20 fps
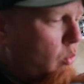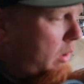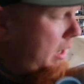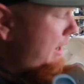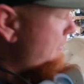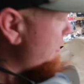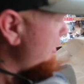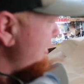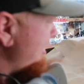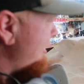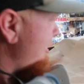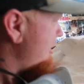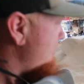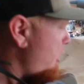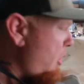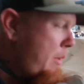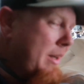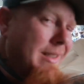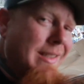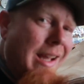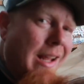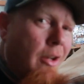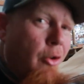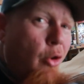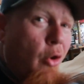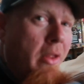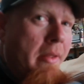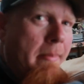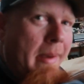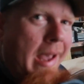whatever, you know, I'm always kind of
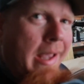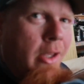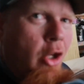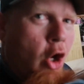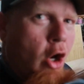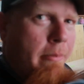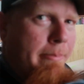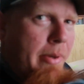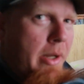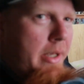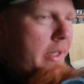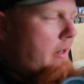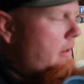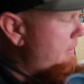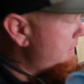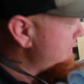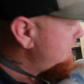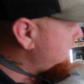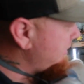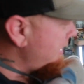doing the backyard boogie on this